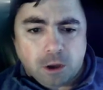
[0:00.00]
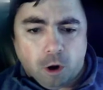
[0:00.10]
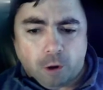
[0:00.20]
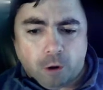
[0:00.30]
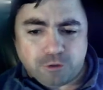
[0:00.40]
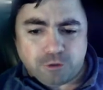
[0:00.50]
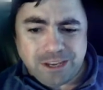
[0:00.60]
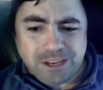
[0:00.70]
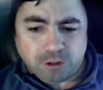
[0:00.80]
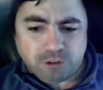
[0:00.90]
RSV
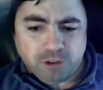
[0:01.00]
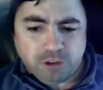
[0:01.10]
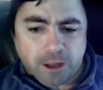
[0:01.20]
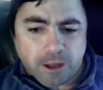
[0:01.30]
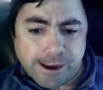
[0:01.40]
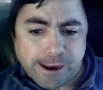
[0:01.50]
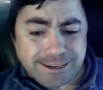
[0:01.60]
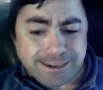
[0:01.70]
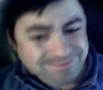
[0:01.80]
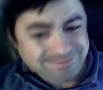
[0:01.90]
is listed at high.